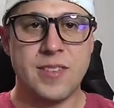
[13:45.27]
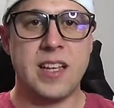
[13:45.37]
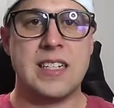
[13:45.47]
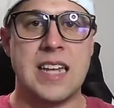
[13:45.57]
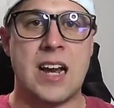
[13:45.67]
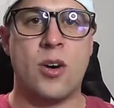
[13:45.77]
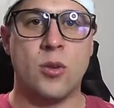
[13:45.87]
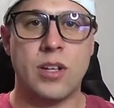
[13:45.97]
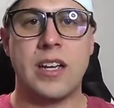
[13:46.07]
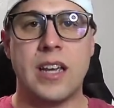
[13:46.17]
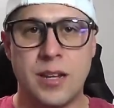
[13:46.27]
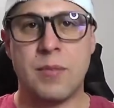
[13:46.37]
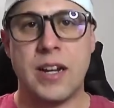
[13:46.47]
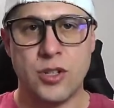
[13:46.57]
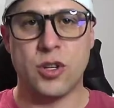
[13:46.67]
Down in
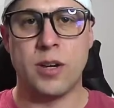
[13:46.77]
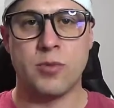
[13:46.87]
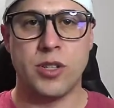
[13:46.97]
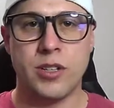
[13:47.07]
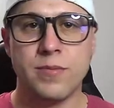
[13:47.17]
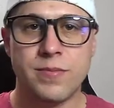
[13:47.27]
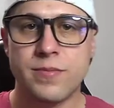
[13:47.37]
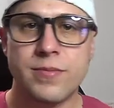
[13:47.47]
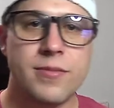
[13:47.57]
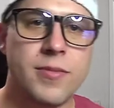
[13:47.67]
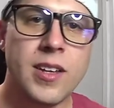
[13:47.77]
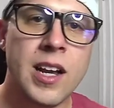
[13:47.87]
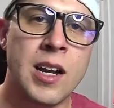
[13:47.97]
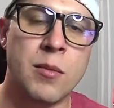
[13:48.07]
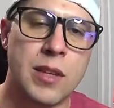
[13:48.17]
my description
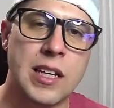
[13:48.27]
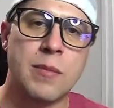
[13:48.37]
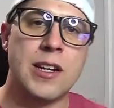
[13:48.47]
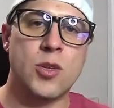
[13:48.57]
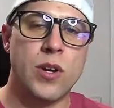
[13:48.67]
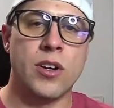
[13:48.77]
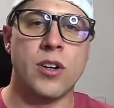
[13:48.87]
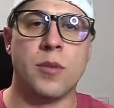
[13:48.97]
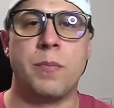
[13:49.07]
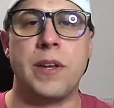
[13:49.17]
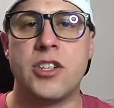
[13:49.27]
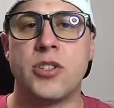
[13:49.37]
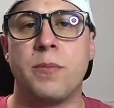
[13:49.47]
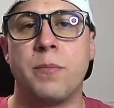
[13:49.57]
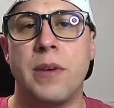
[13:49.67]
I'm linking my Twitter. Be
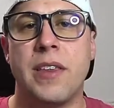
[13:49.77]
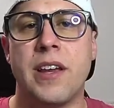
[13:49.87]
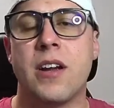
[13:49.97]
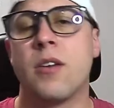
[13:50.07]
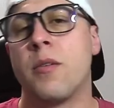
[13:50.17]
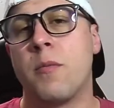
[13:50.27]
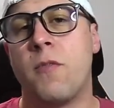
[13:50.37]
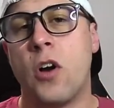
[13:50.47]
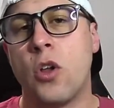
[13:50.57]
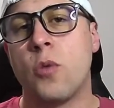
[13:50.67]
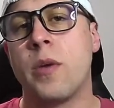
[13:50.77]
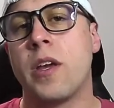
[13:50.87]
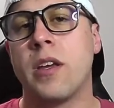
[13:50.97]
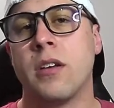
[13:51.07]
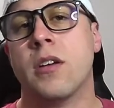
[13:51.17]
be there, follow
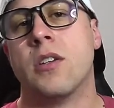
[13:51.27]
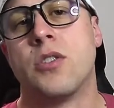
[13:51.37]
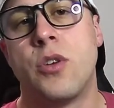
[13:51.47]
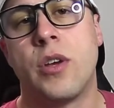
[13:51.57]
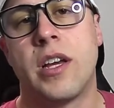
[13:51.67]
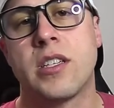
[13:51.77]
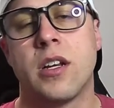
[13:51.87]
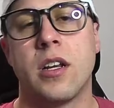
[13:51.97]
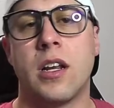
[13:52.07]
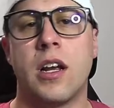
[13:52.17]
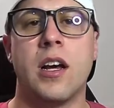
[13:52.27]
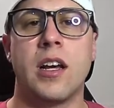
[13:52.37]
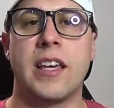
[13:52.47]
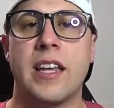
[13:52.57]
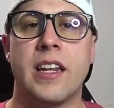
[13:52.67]
me so you guys can uh
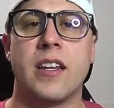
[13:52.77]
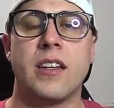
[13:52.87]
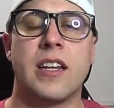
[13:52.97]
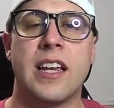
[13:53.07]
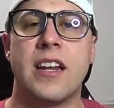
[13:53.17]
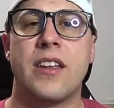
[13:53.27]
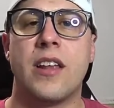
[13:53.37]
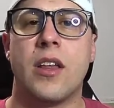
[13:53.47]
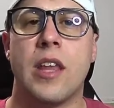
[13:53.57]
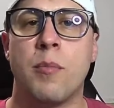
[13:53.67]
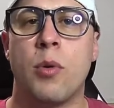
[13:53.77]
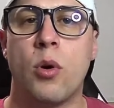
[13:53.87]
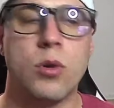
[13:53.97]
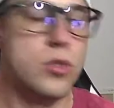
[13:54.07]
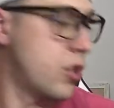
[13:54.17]
get it get in on that
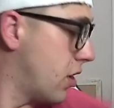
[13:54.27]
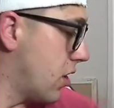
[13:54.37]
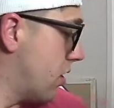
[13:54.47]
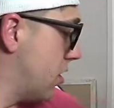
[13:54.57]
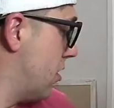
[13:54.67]
poll, so you can,